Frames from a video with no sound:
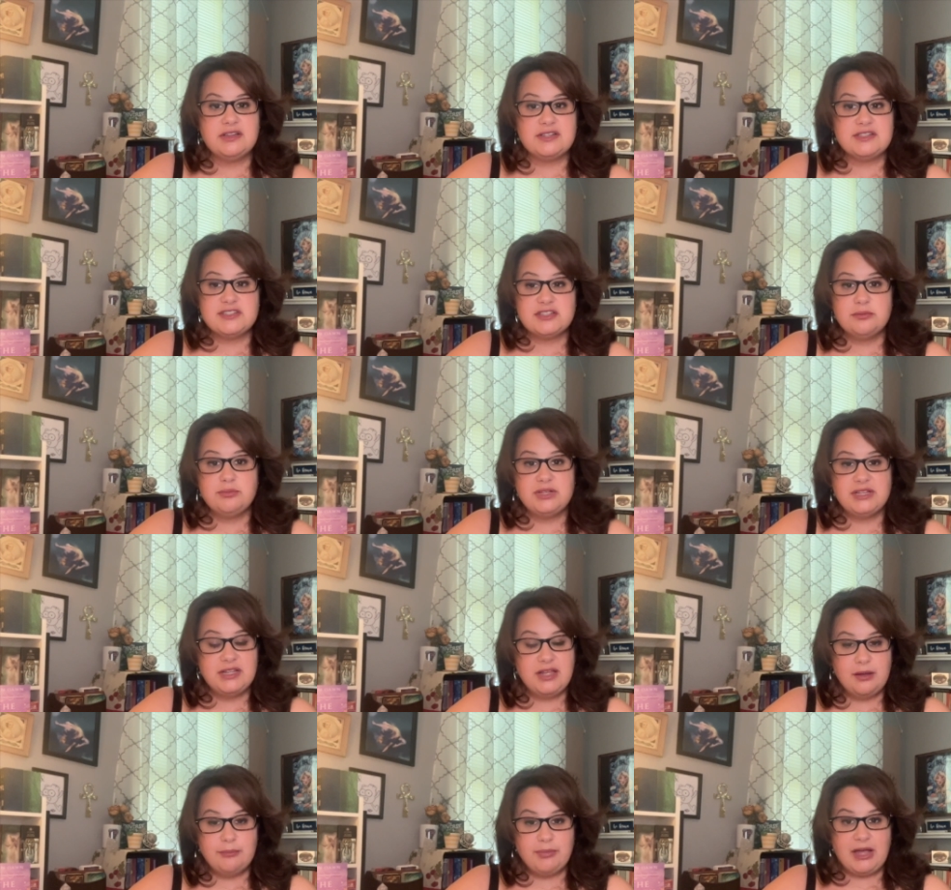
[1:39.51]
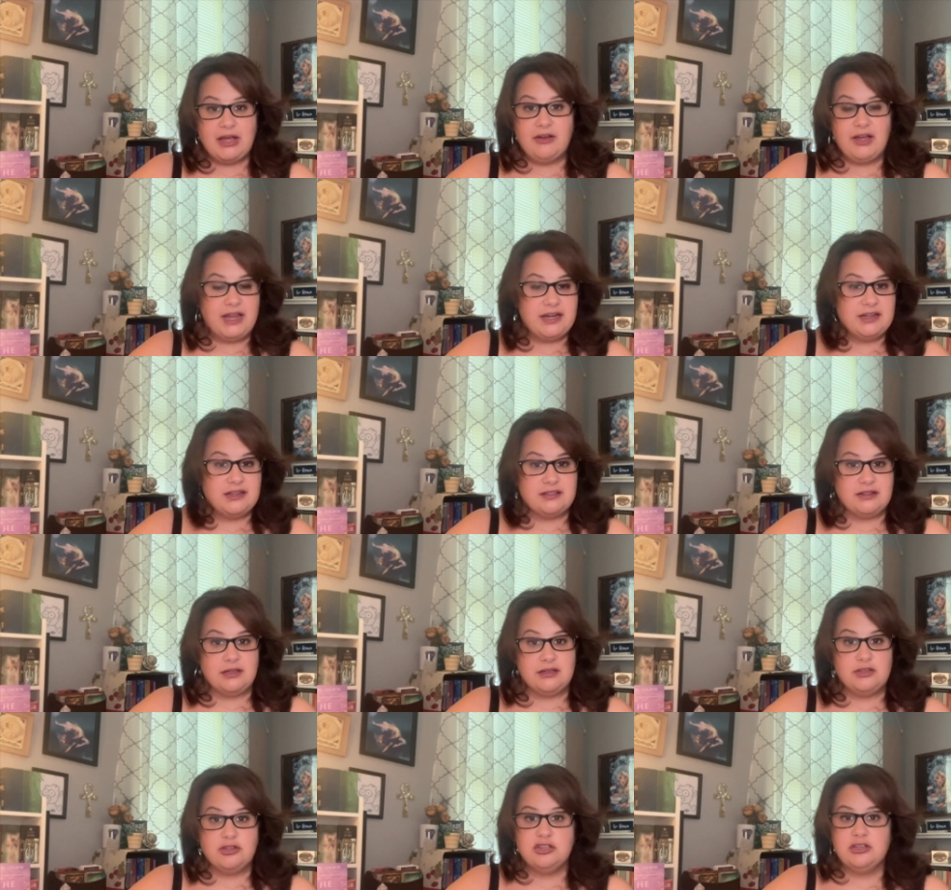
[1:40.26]
This could be about
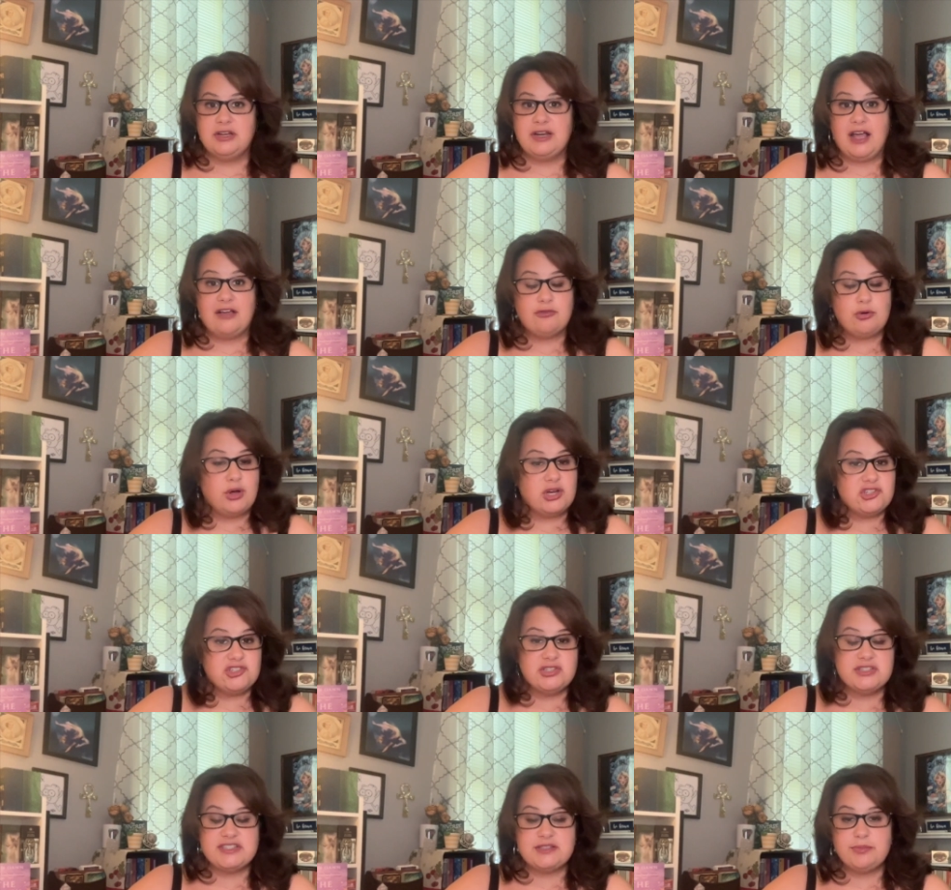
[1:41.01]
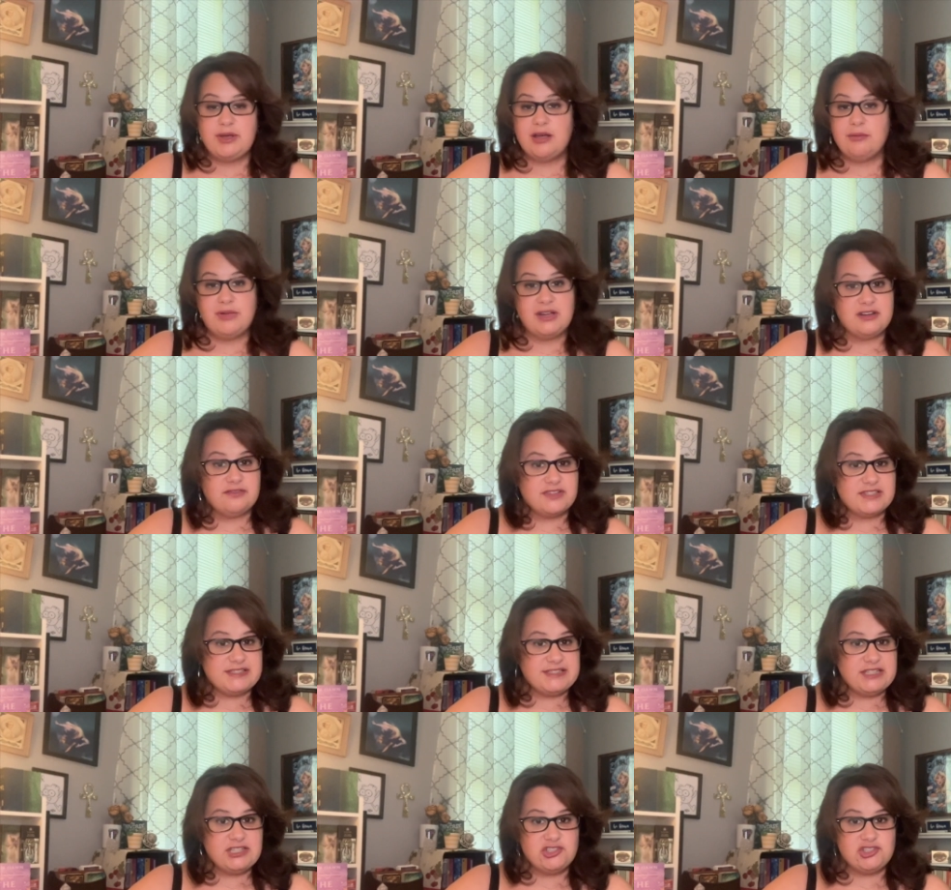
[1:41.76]
anything. You could have questions about
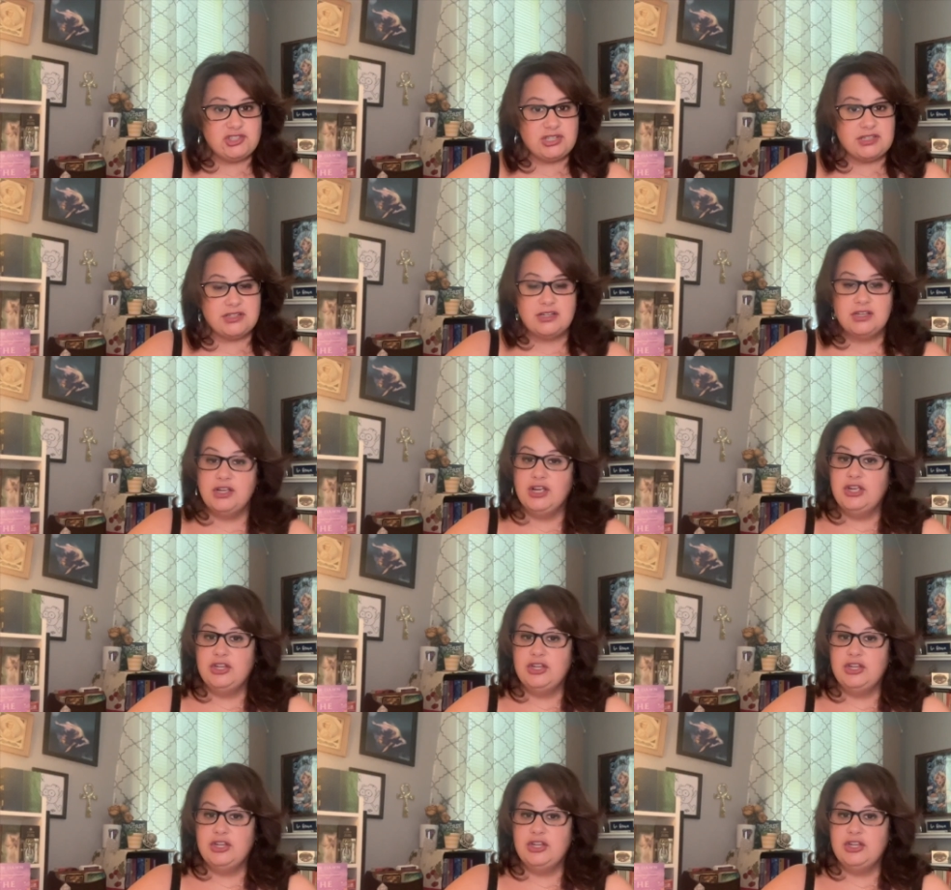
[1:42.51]
manifestation.